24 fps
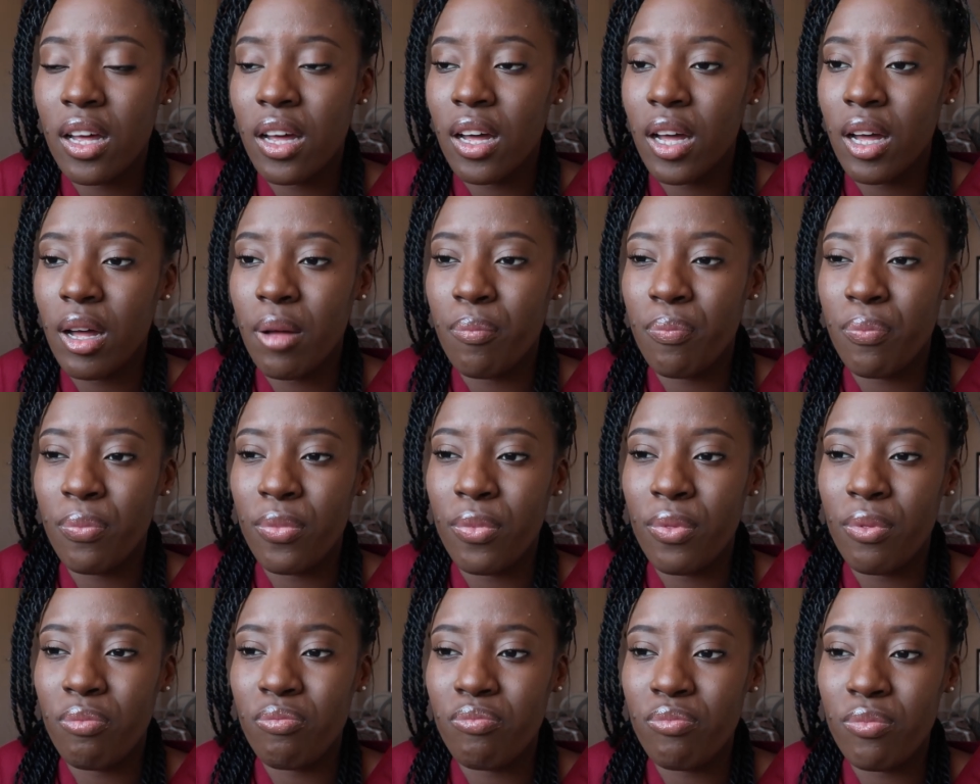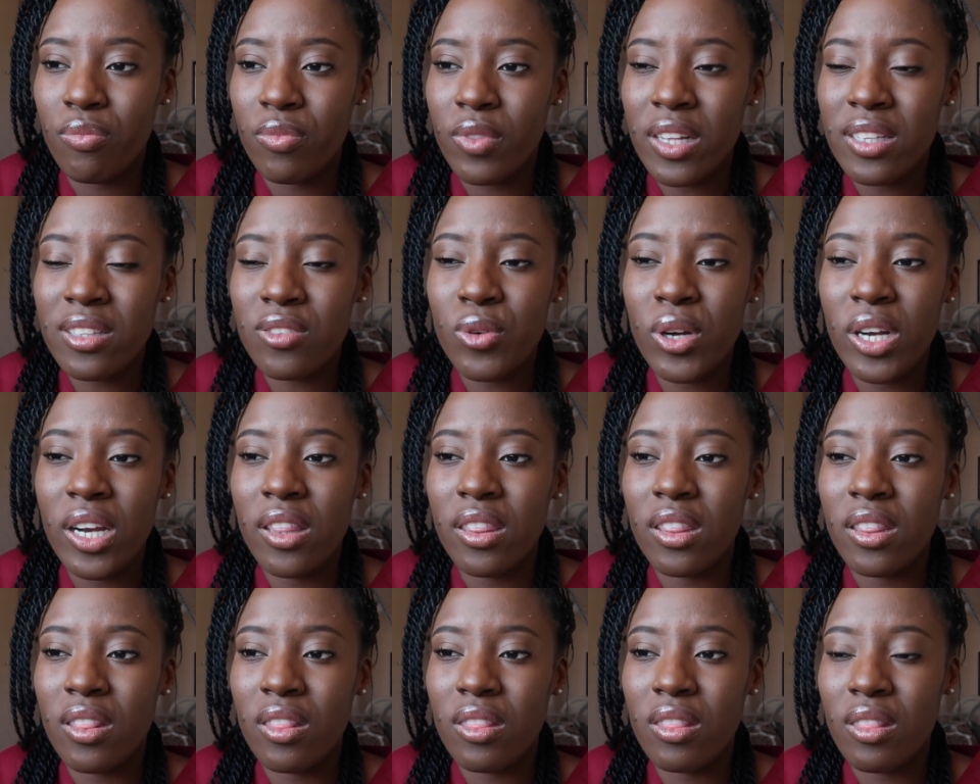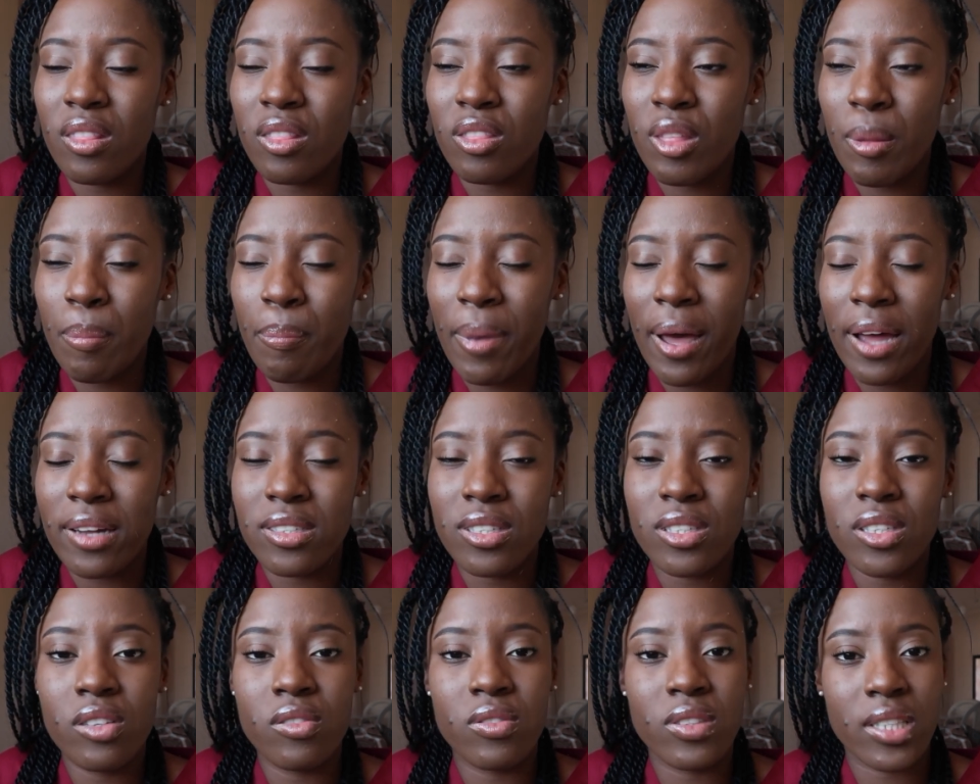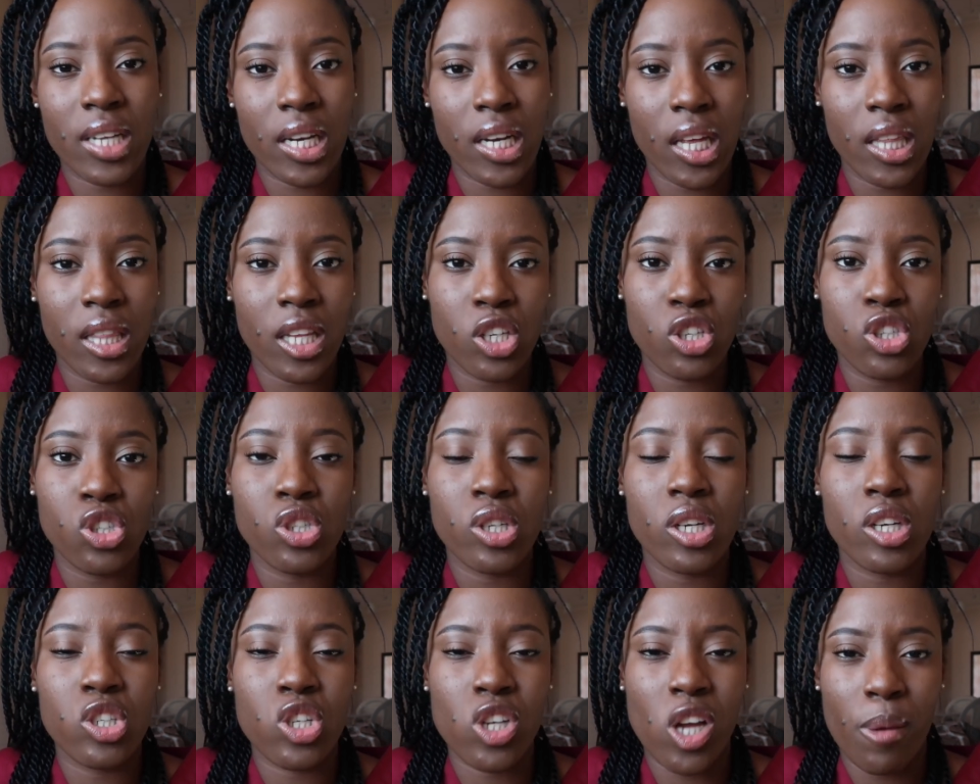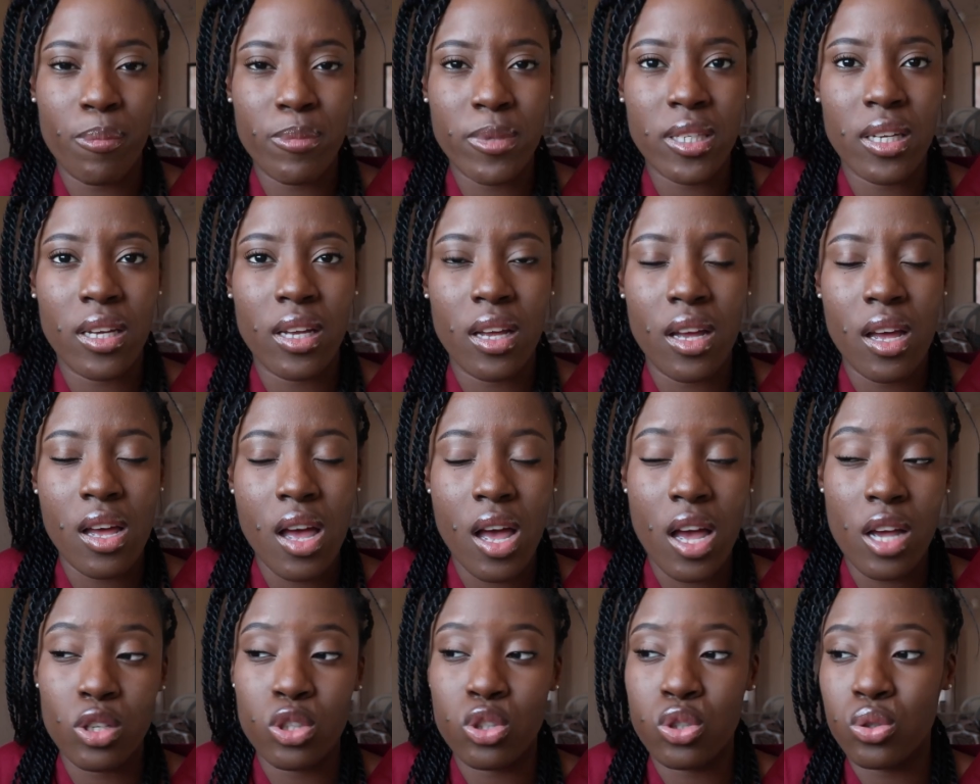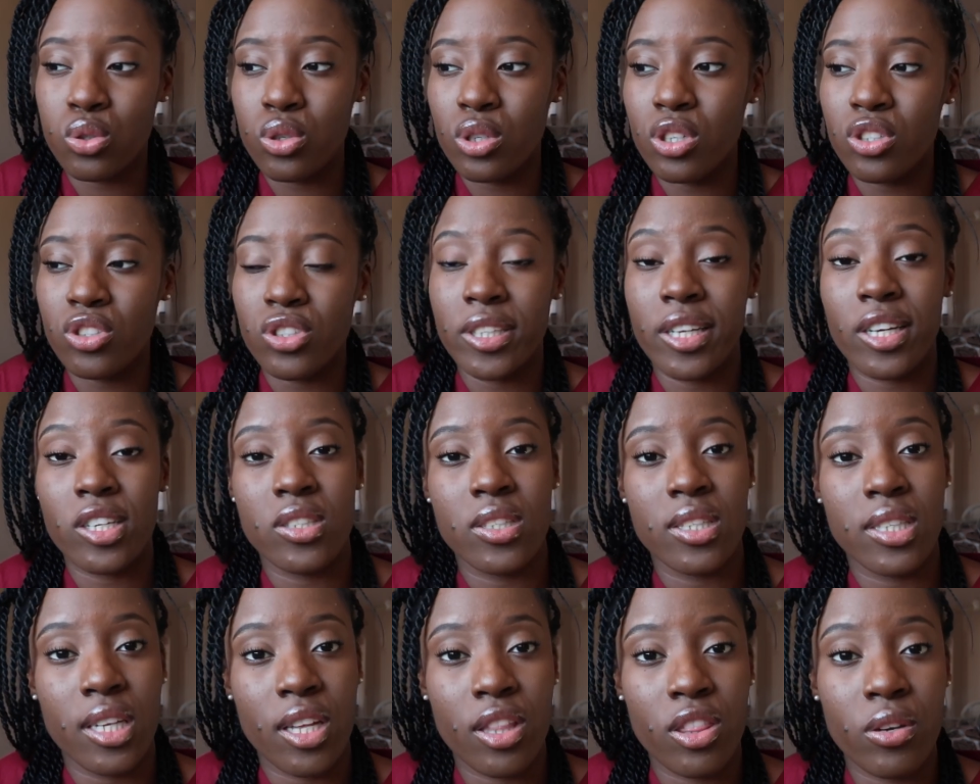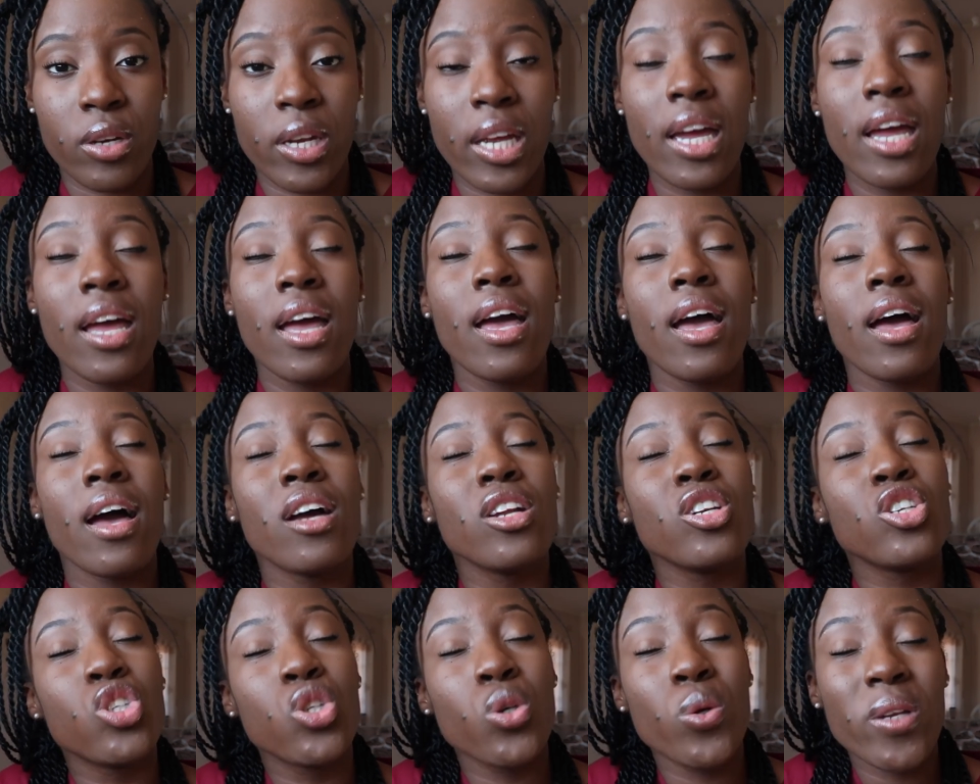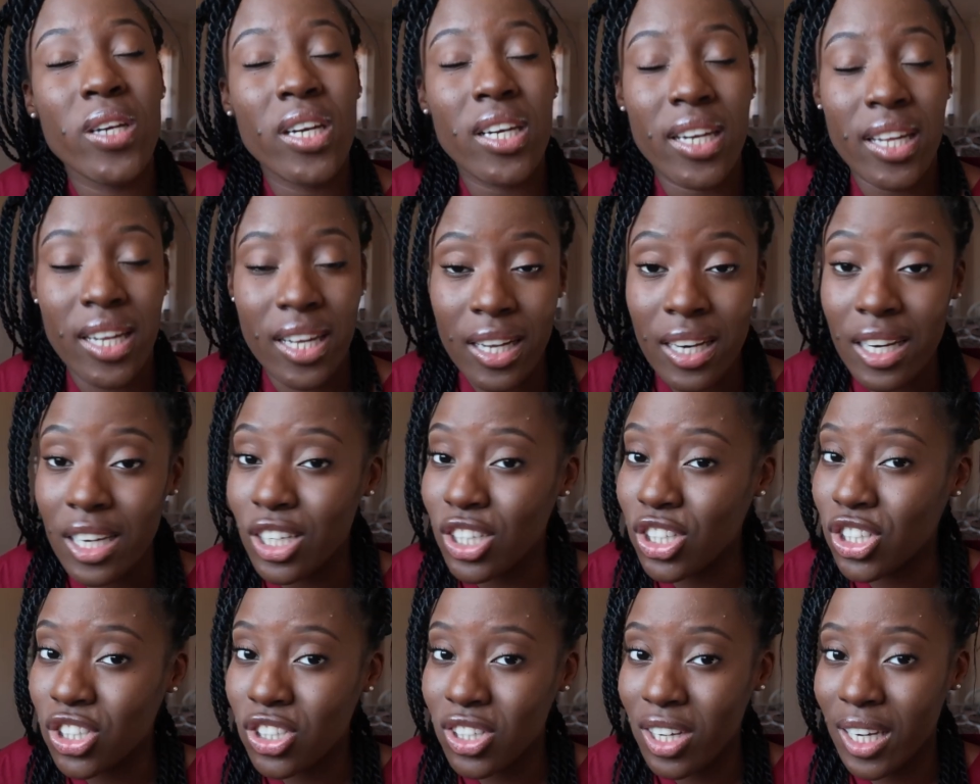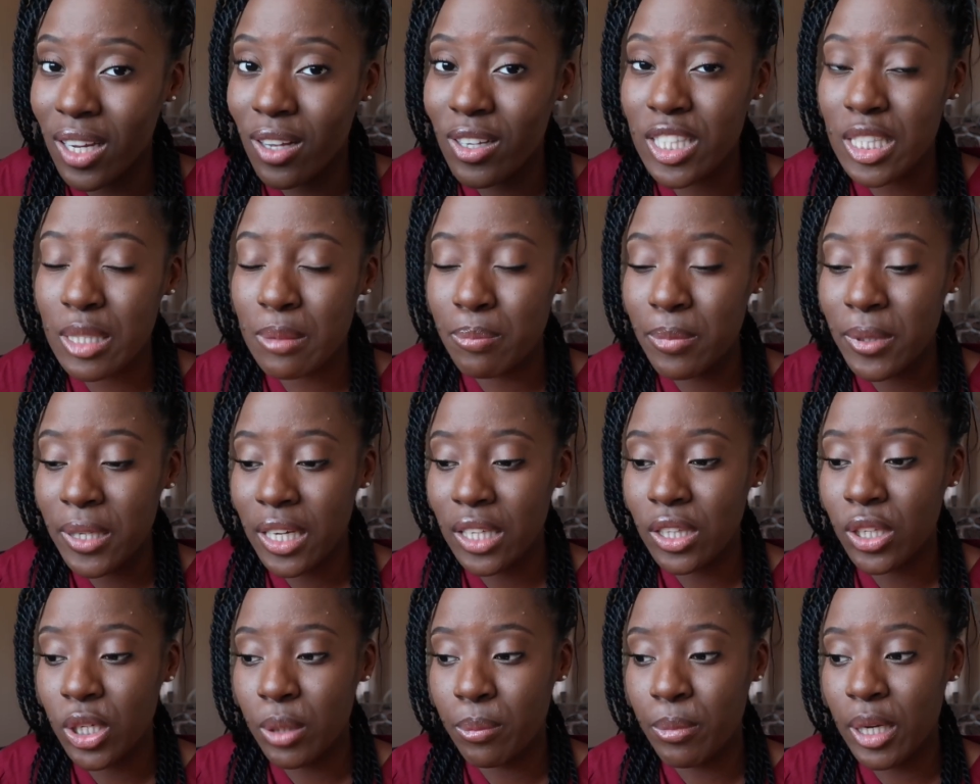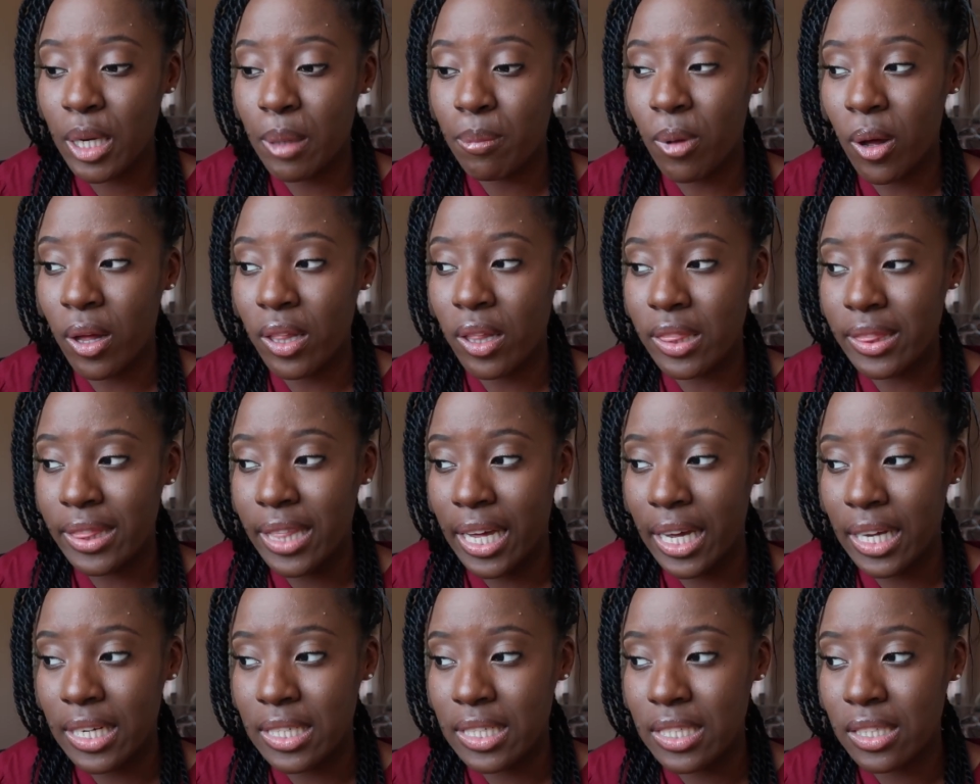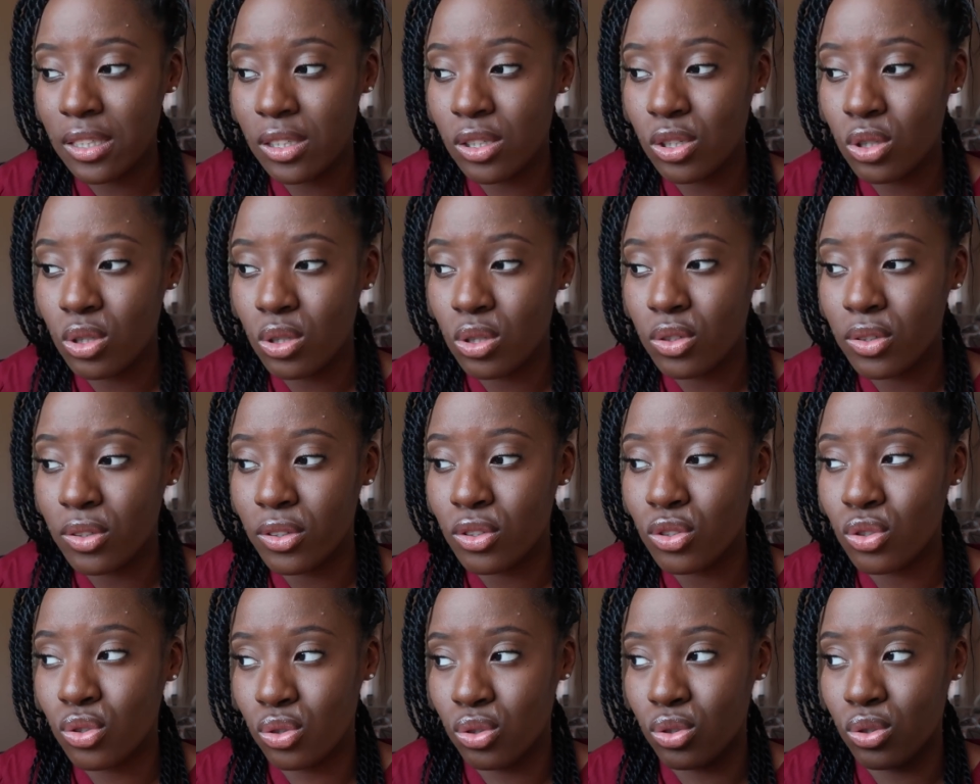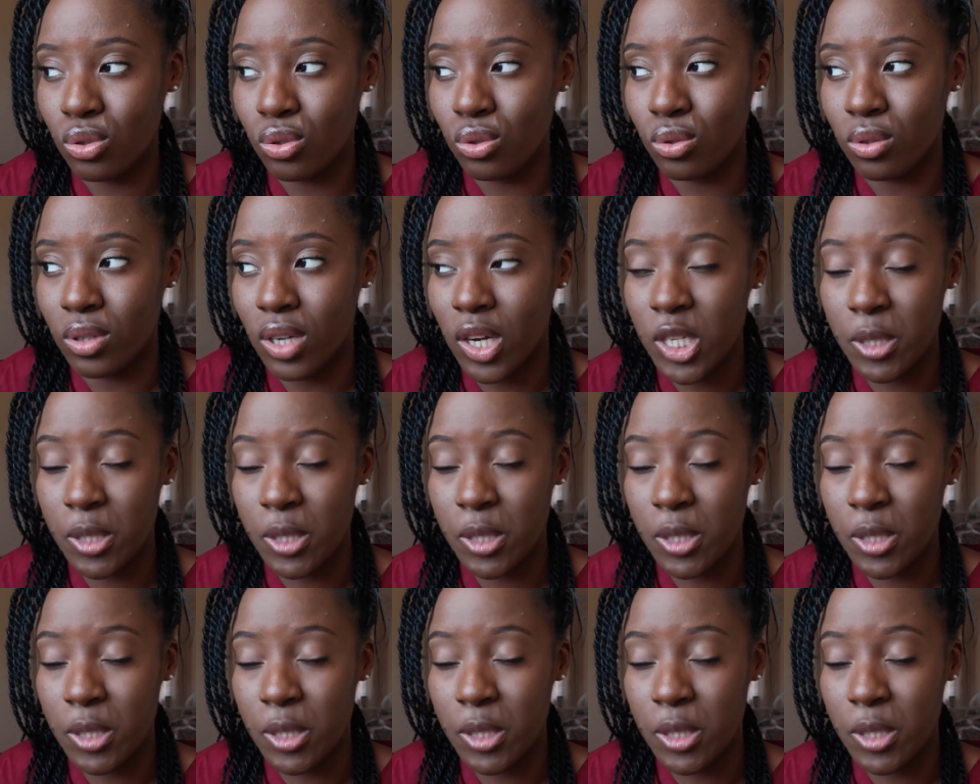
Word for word: um, that's really the pattern of studying that you should adopt as soon as you get to year three and do it in English and I'll speak a little bit about that soon.